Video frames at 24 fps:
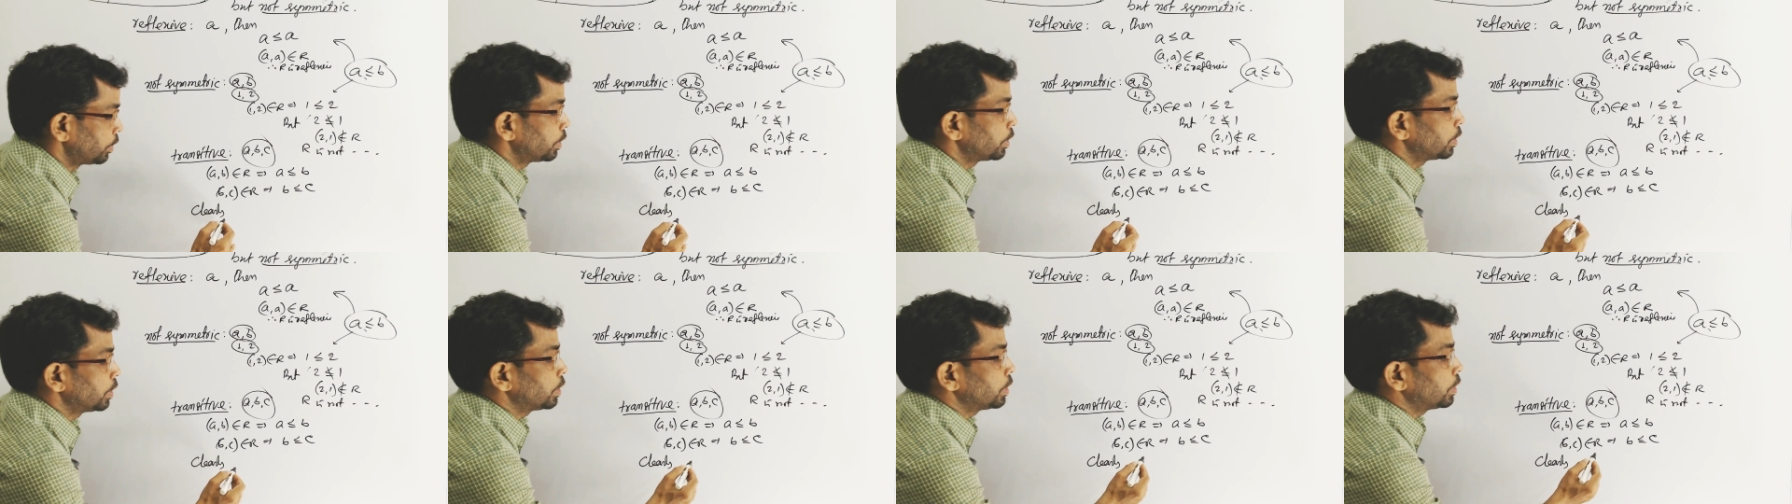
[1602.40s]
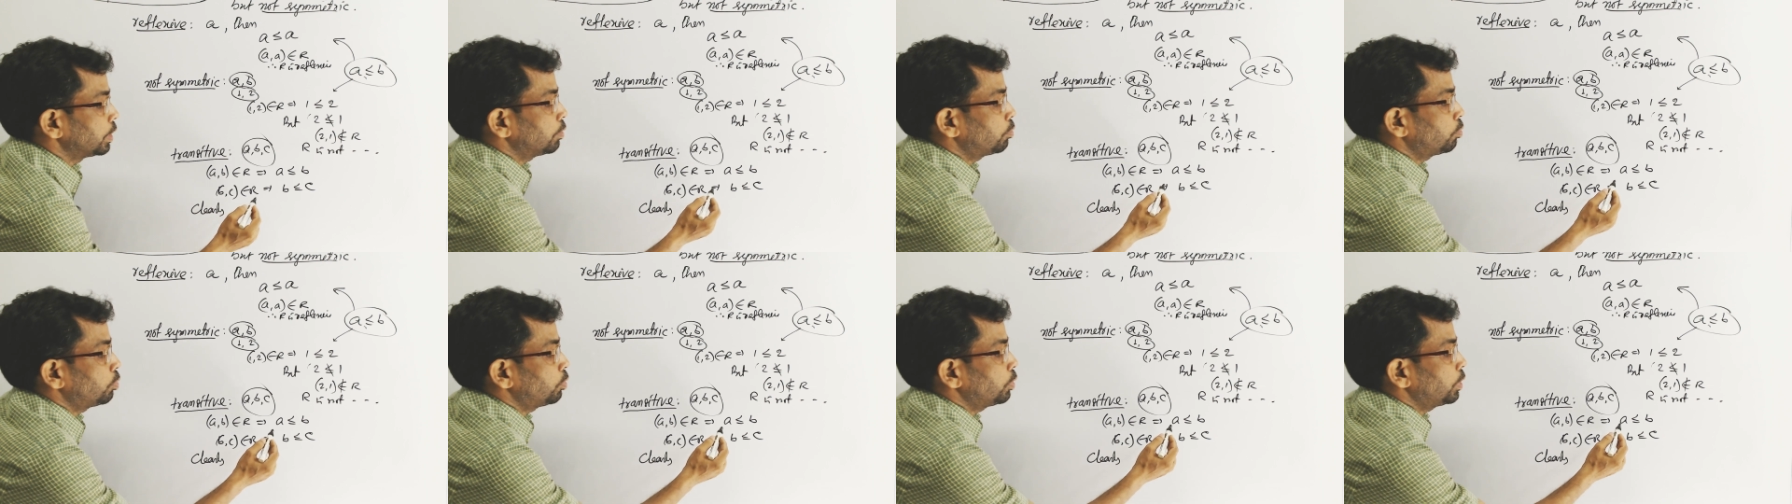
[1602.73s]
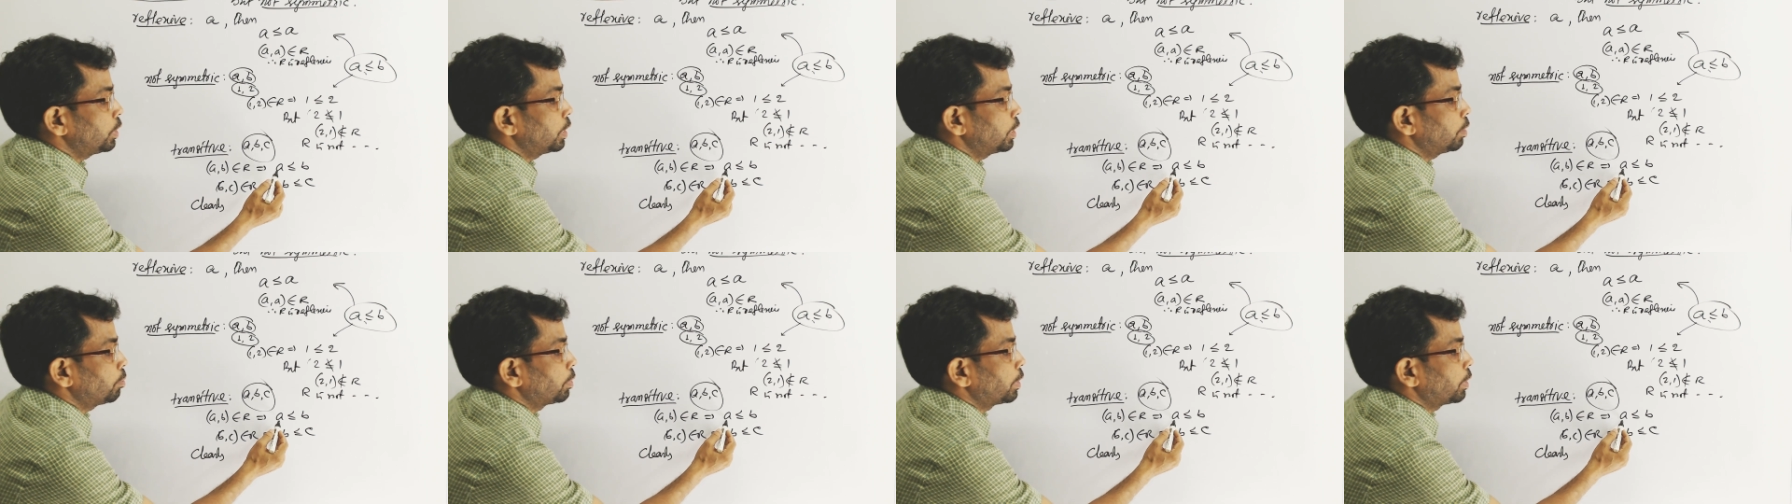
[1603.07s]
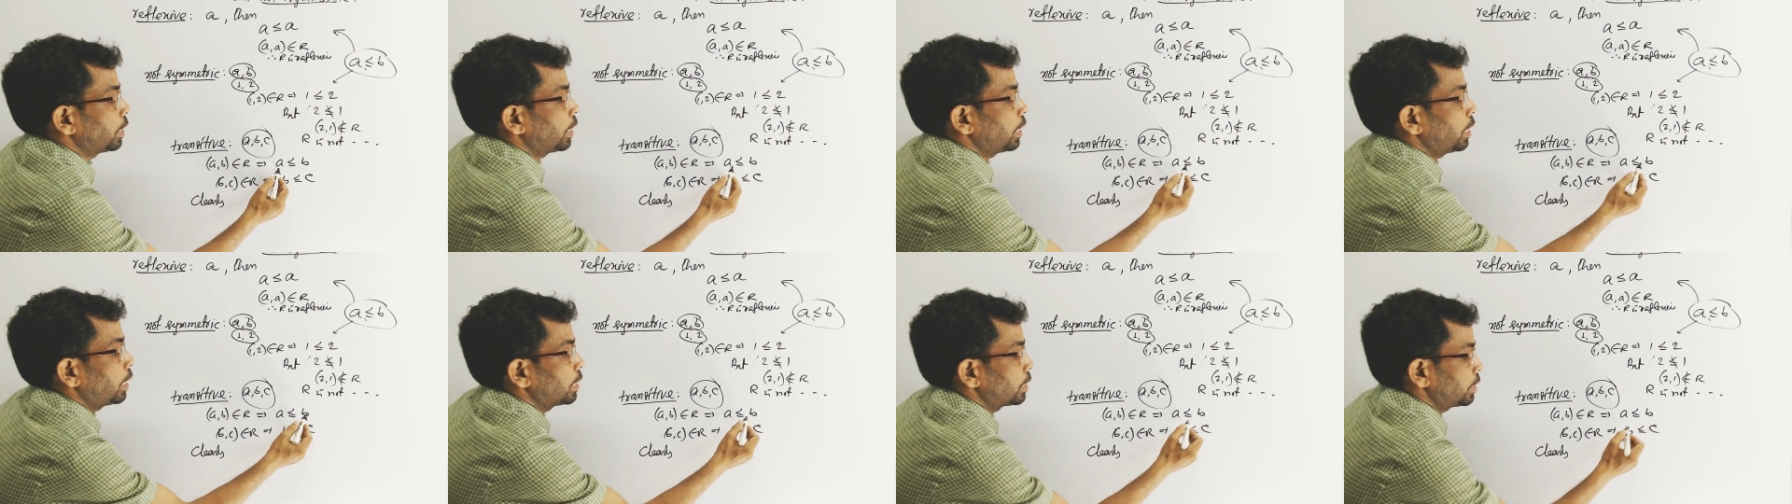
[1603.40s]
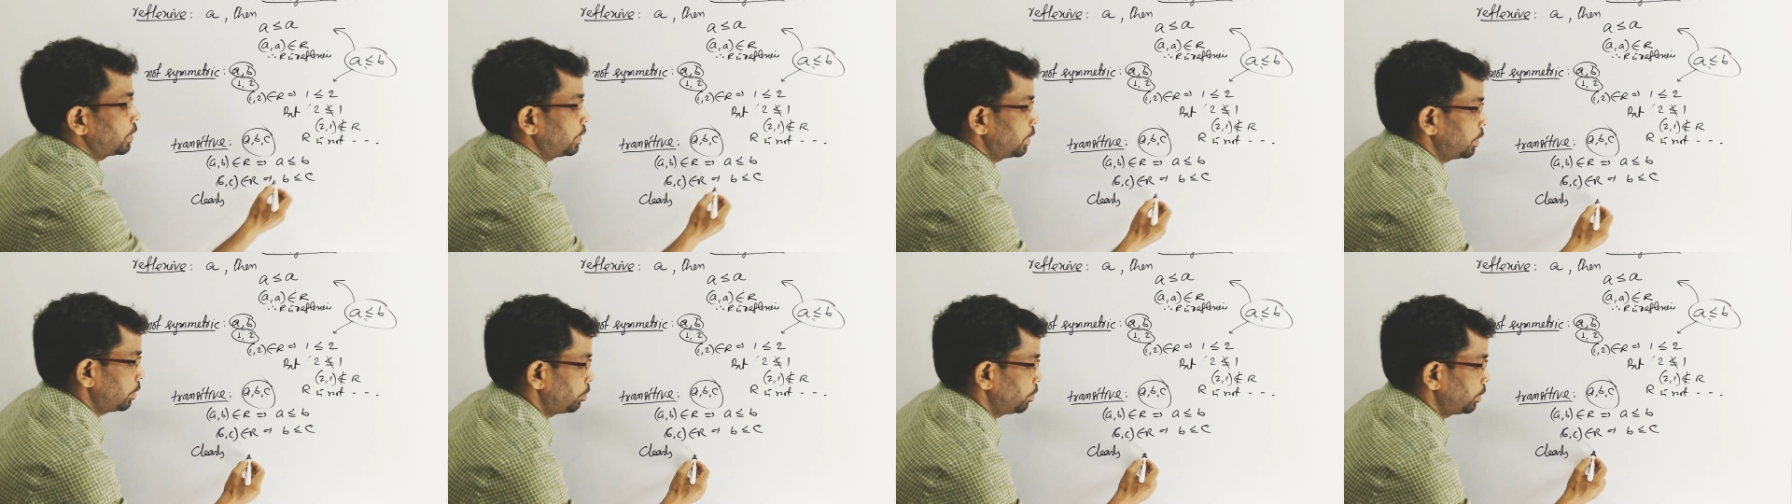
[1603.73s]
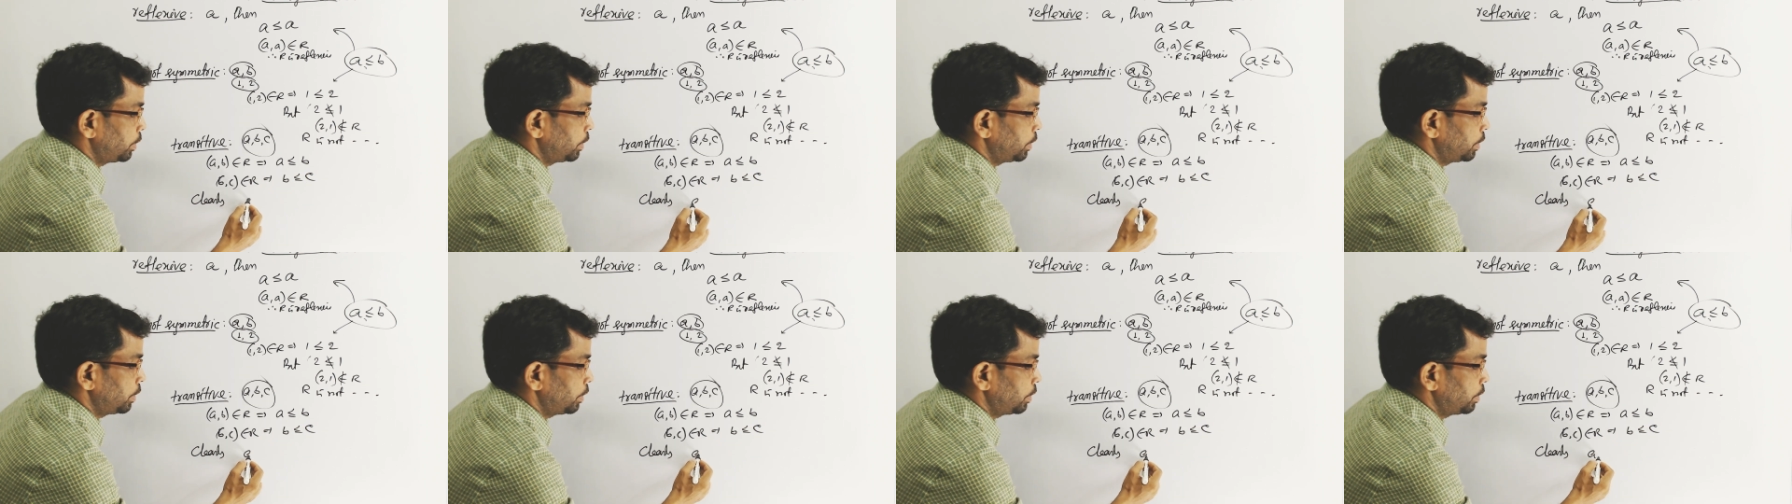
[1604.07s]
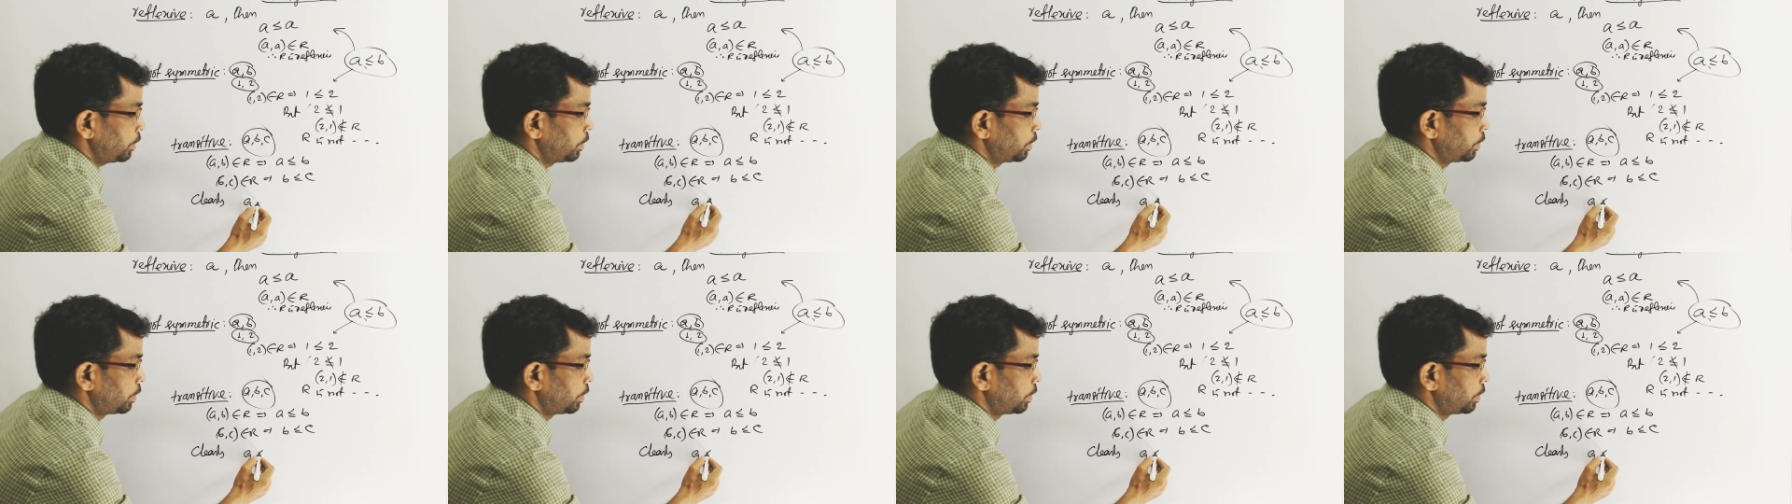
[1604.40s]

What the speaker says: if we have A less than B